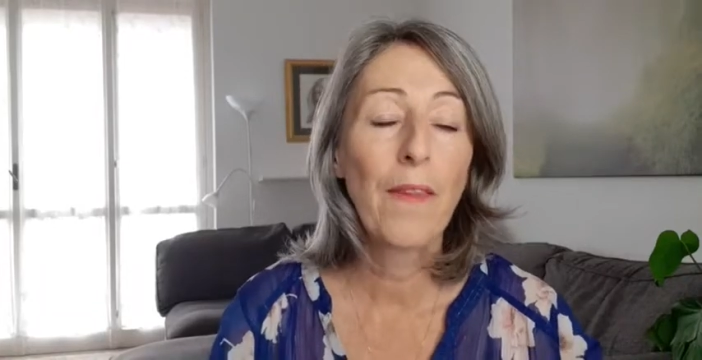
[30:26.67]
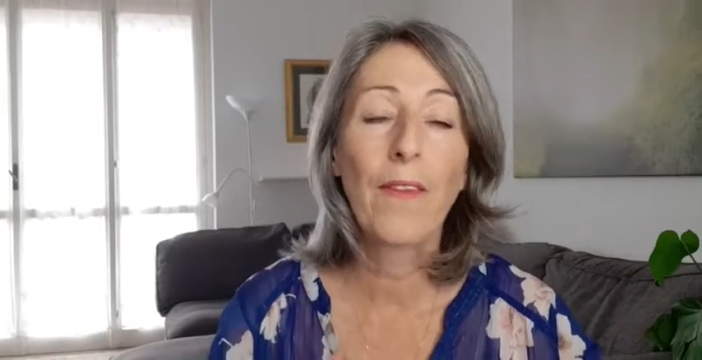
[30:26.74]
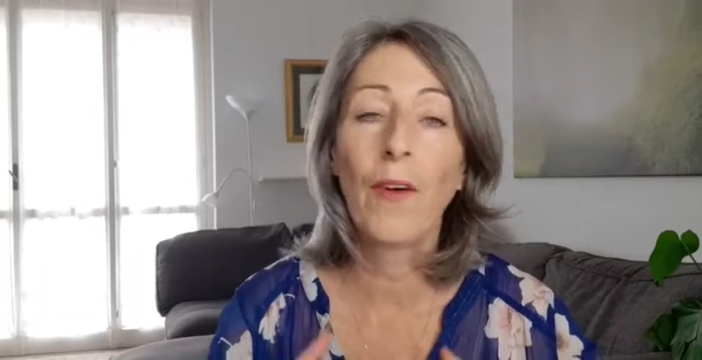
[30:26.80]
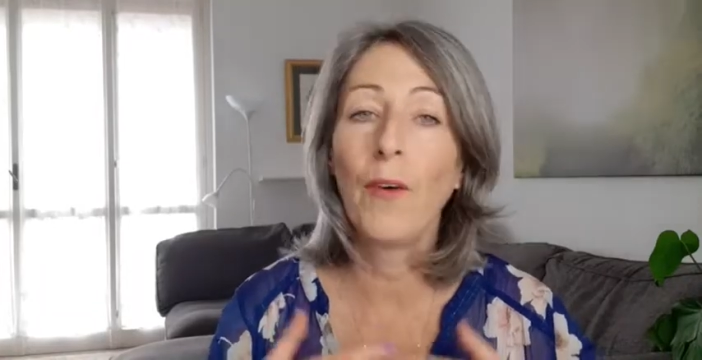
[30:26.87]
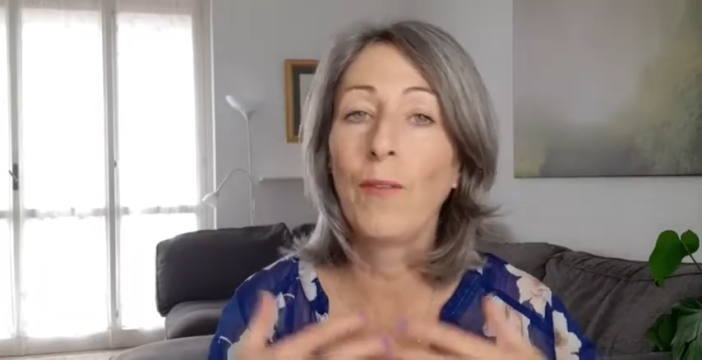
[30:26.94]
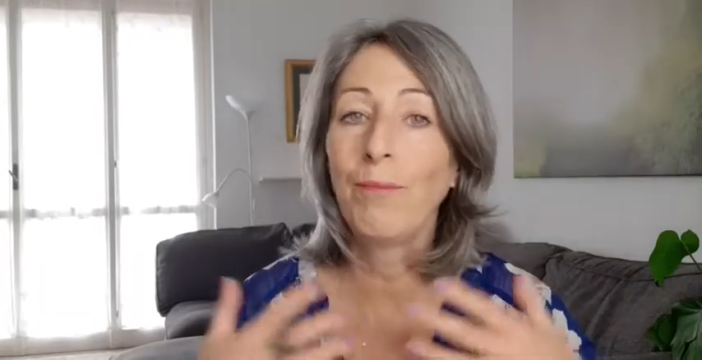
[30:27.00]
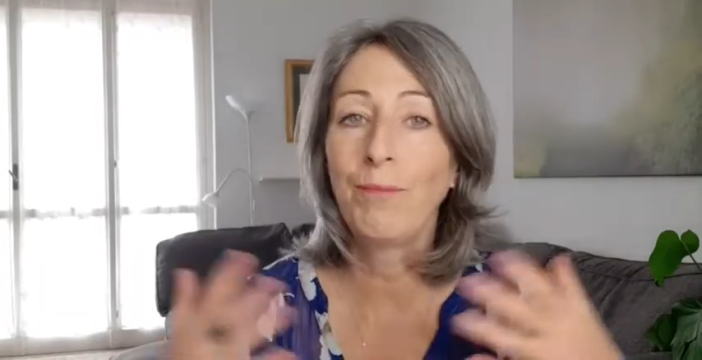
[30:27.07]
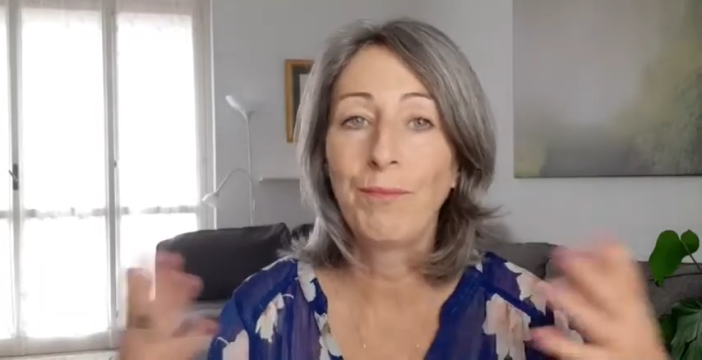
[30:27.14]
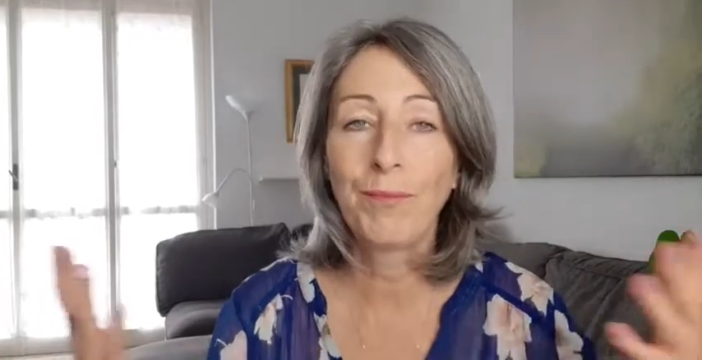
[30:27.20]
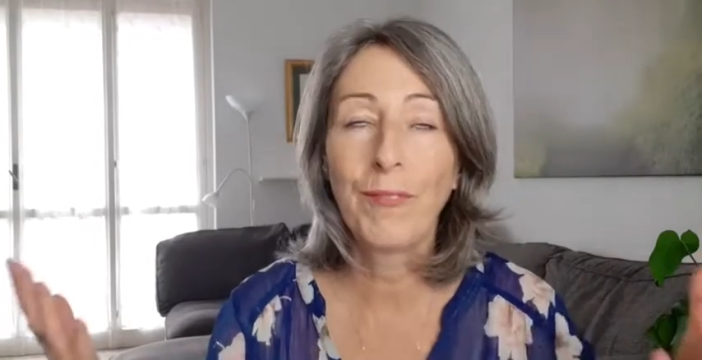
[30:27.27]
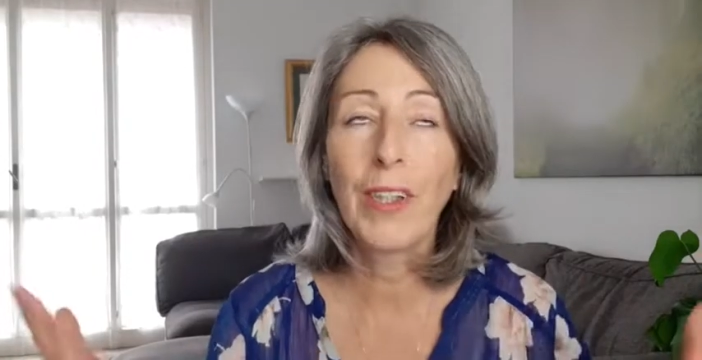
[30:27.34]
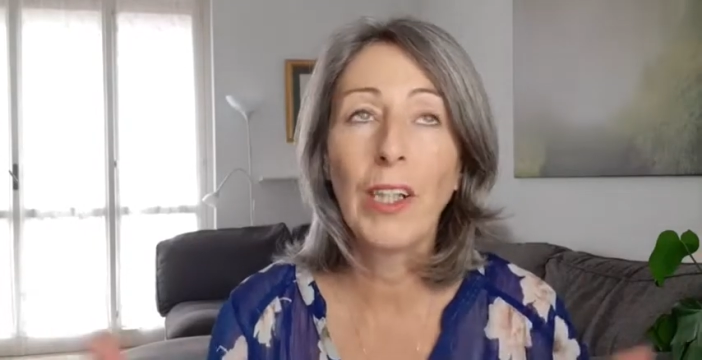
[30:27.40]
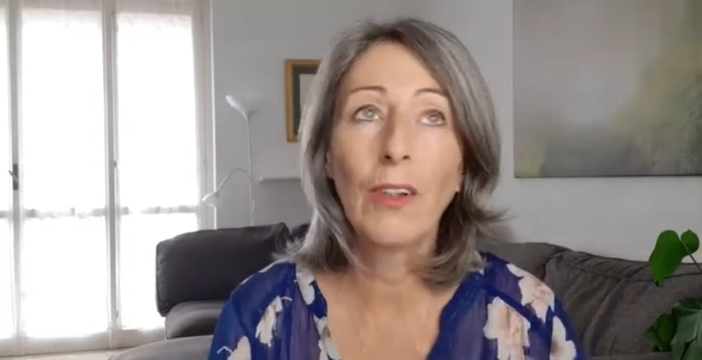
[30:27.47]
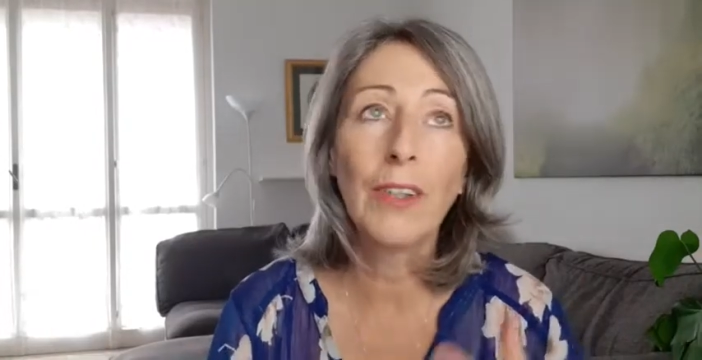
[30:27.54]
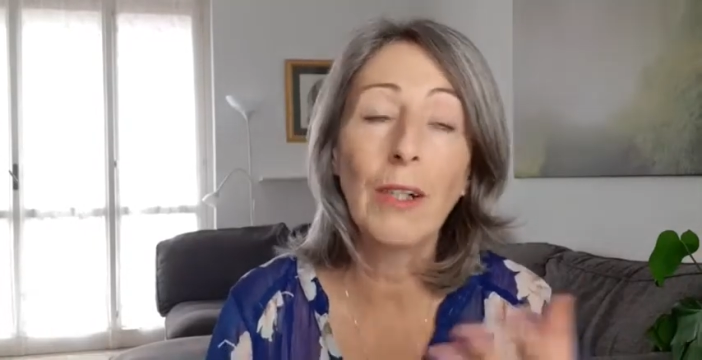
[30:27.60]
So,
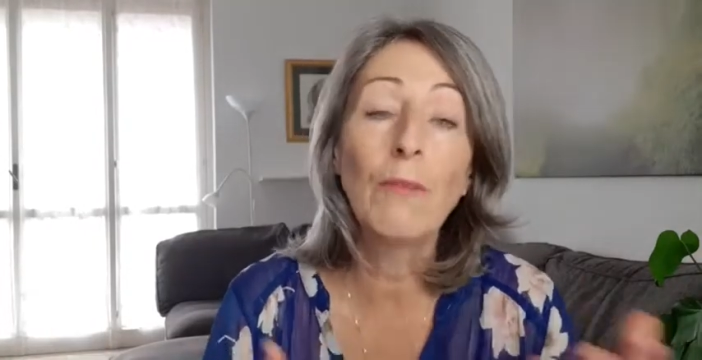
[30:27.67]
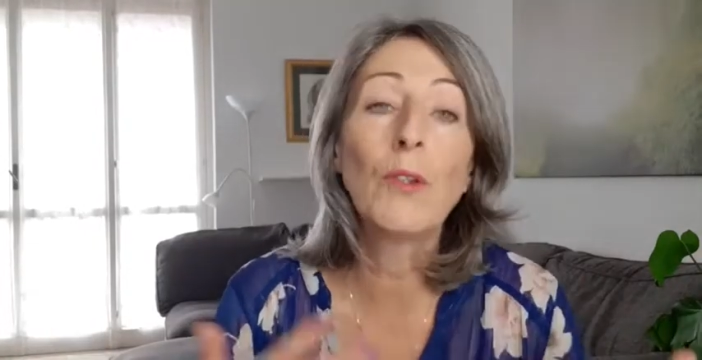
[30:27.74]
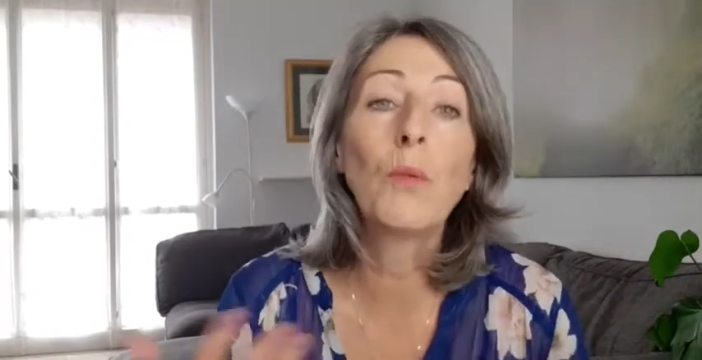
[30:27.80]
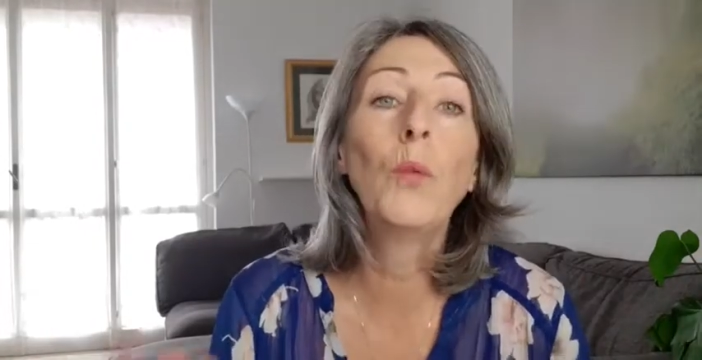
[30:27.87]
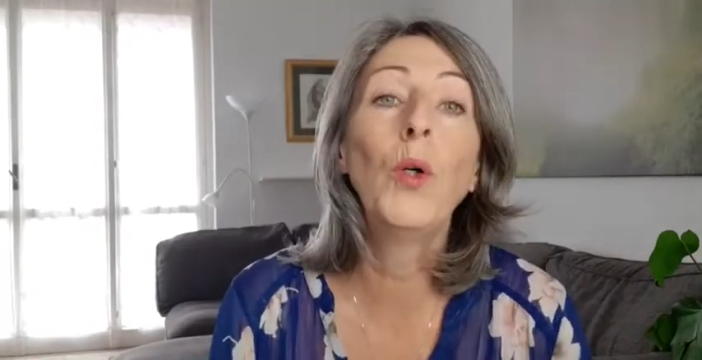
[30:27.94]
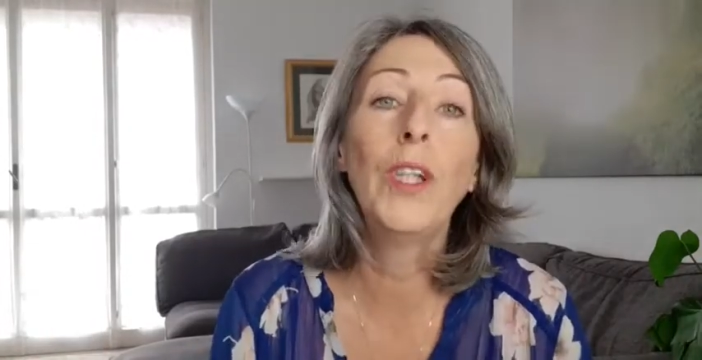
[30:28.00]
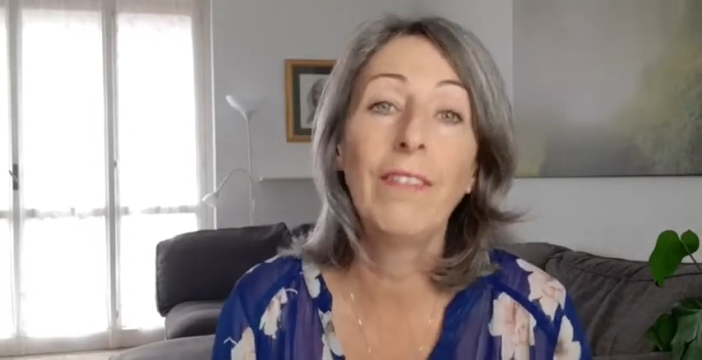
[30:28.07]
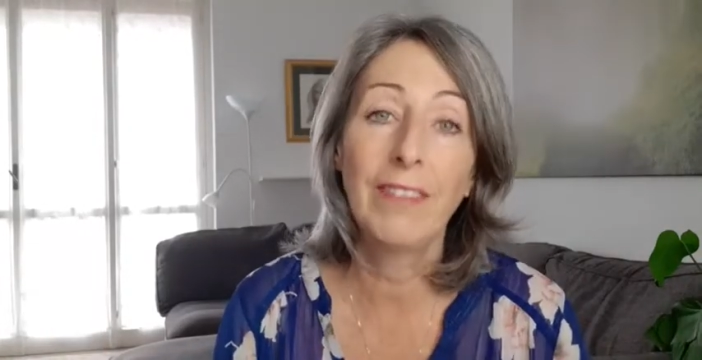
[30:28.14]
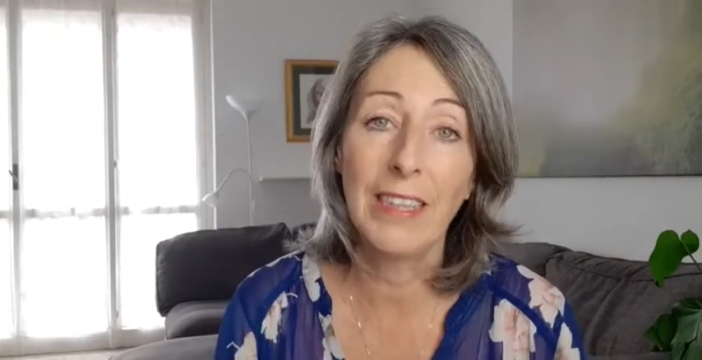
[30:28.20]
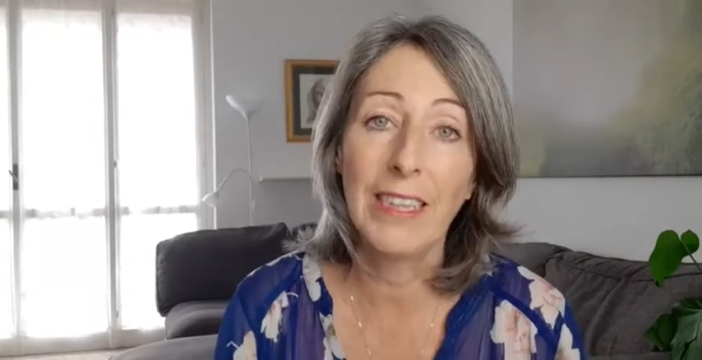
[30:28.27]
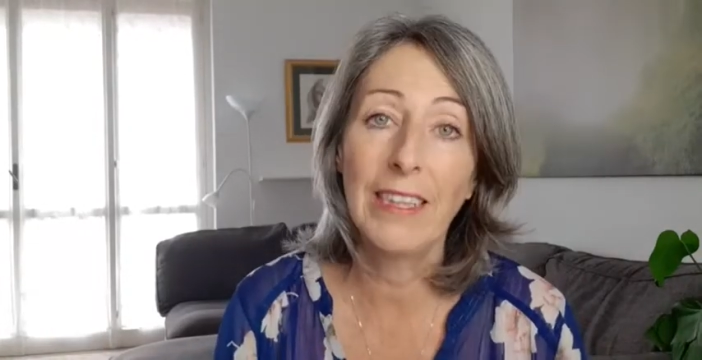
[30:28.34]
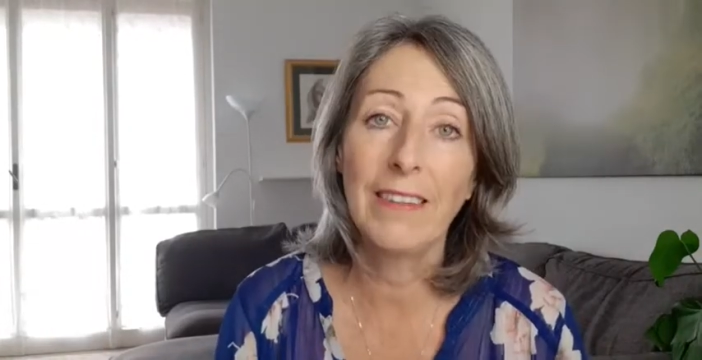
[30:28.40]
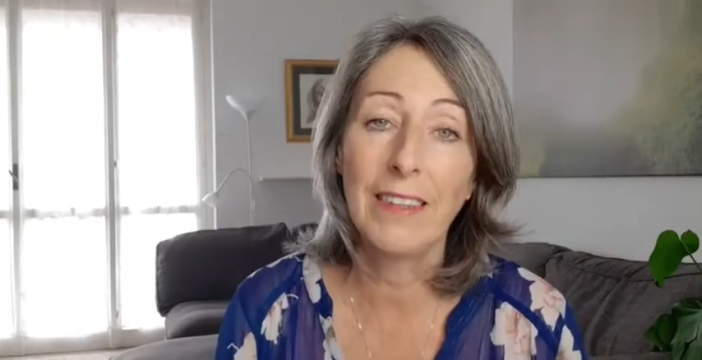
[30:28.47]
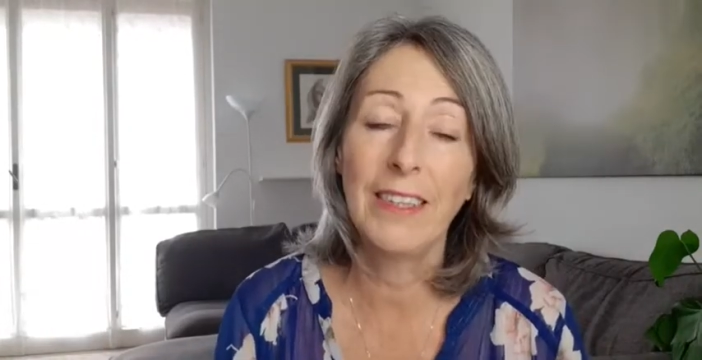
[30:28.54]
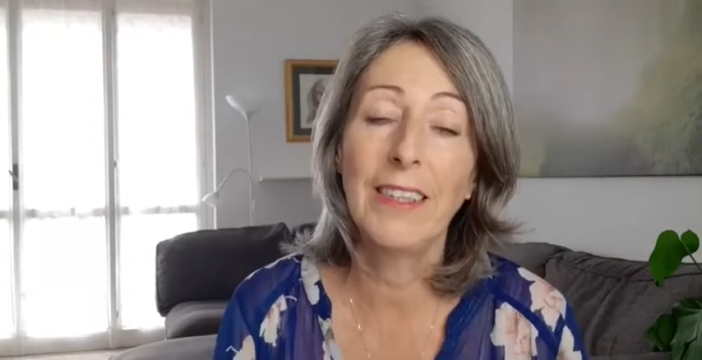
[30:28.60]
that was one of the
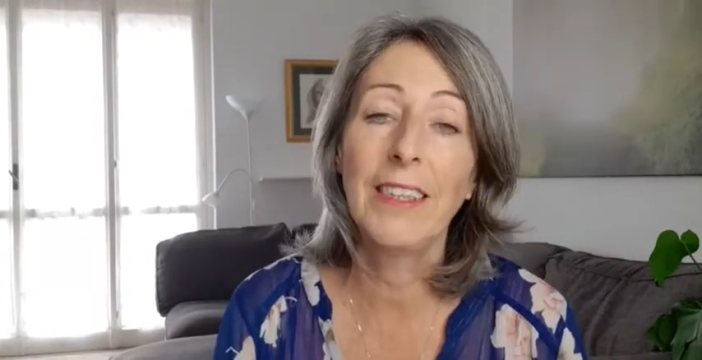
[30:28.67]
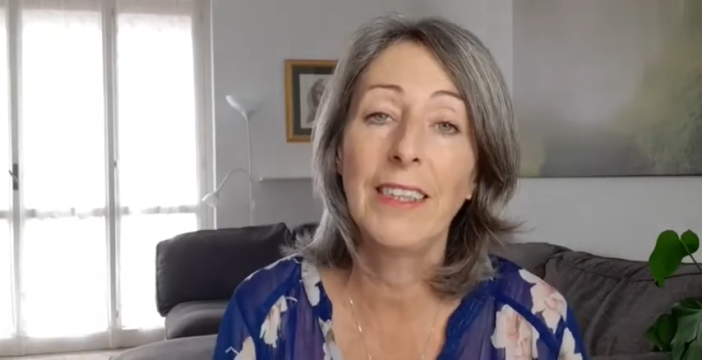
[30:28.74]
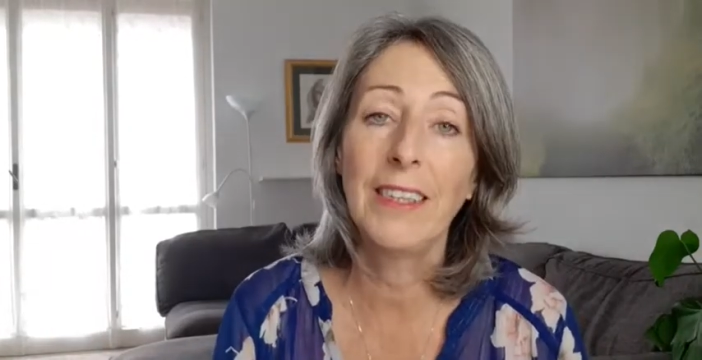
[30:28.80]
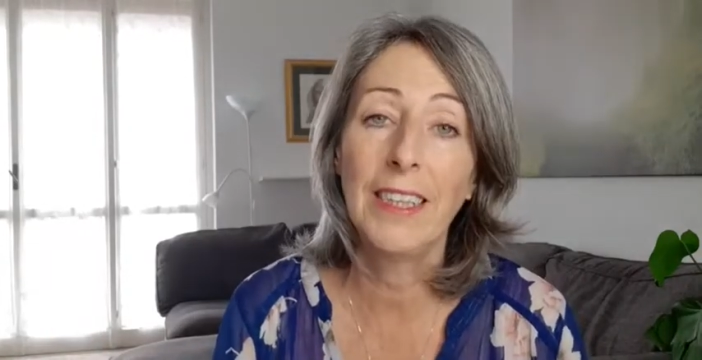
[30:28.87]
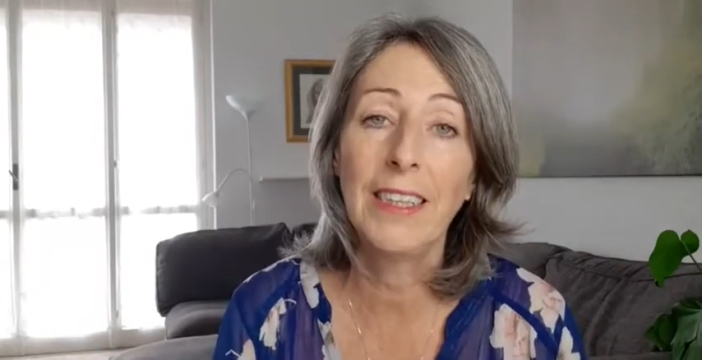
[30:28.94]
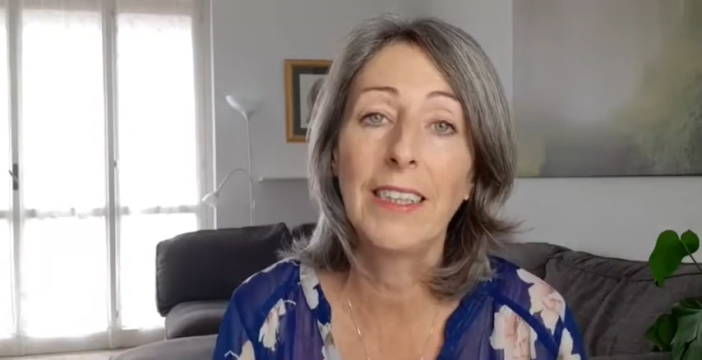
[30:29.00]
things I did,